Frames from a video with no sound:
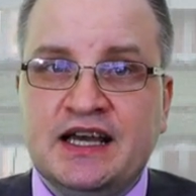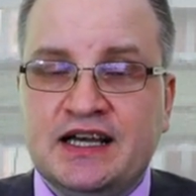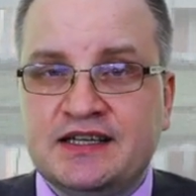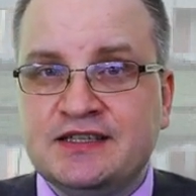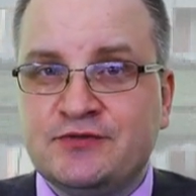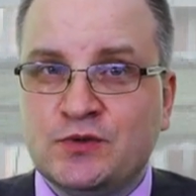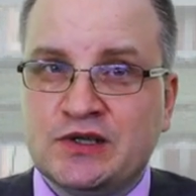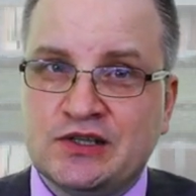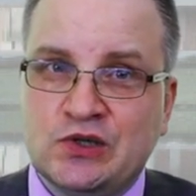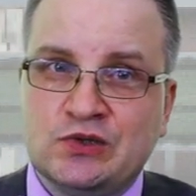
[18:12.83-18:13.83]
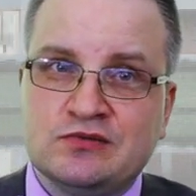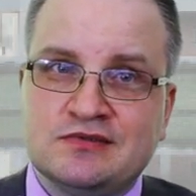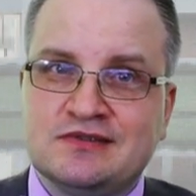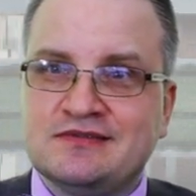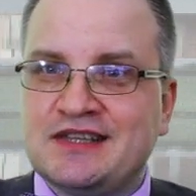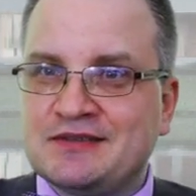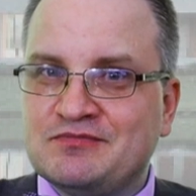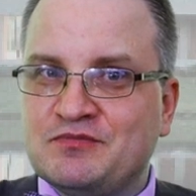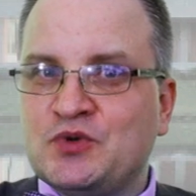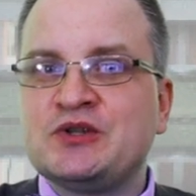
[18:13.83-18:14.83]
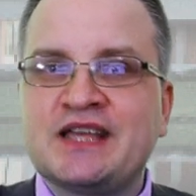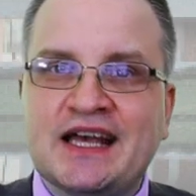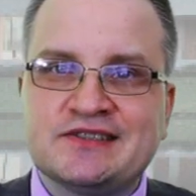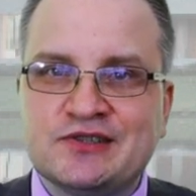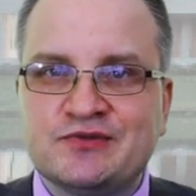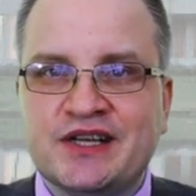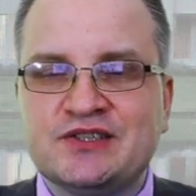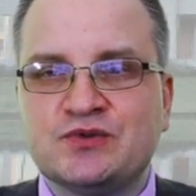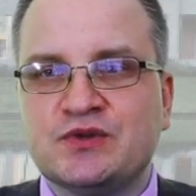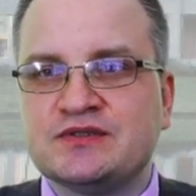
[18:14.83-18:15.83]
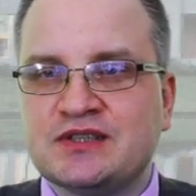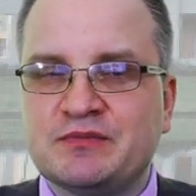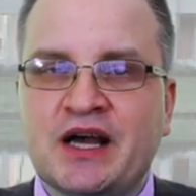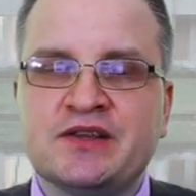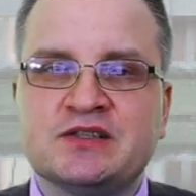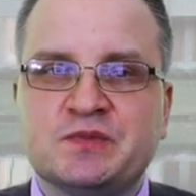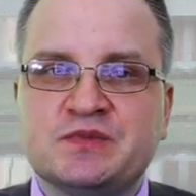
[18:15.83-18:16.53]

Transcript: If you want to go like broadcasting range or some other